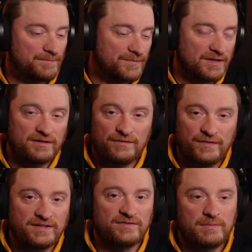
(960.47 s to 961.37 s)

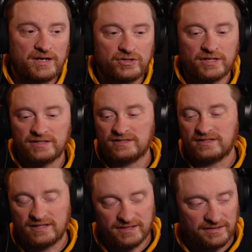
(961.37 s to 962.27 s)
defensive metric and
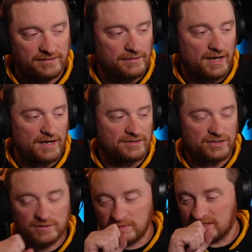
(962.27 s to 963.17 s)

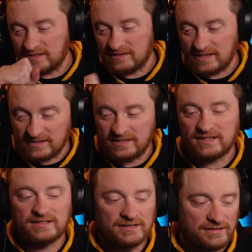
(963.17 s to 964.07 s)

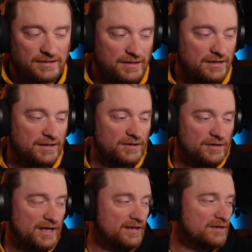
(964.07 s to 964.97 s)
statistics and all
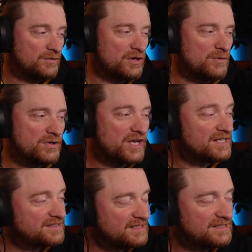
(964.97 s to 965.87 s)
that, when you
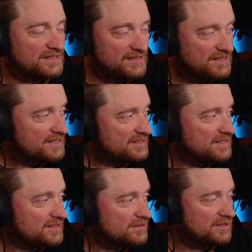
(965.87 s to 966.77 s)
can't say
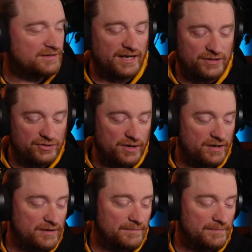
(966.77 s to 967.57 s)
statistics, you need to take a drink.